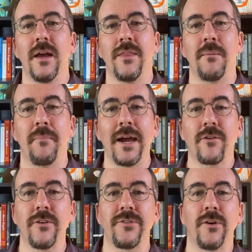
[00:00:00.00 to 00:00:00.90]
The
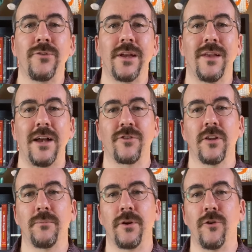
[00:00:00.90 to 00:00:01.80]

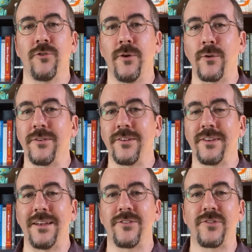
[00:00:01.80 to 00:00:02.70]
microsociological approach focuses
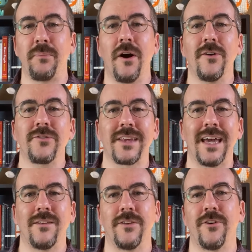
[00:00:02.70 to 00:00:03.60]
on
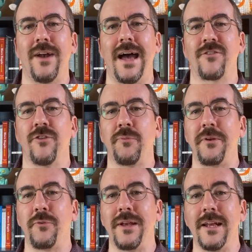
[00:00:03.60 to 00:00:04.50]
small-scale interactions
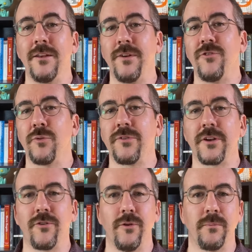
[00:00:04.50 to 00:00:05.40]
between individuals and
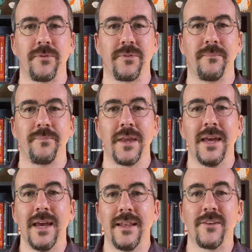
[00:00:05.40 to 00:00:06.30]
groups.
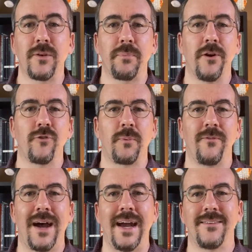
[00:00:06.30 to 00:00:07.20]
This approach
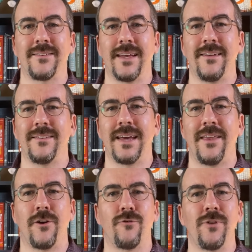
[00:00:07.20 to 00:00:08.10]
provides studies that
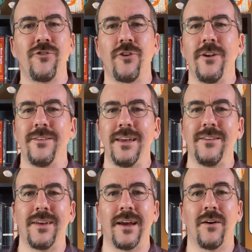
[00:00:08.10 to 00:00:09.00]
are richer in
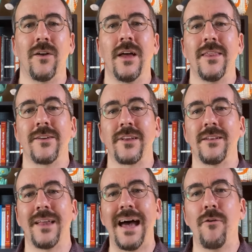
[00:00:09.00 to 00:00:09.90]
detail, thus
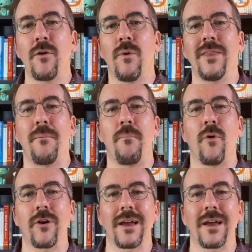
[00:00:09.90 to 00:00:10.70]
allowing one a more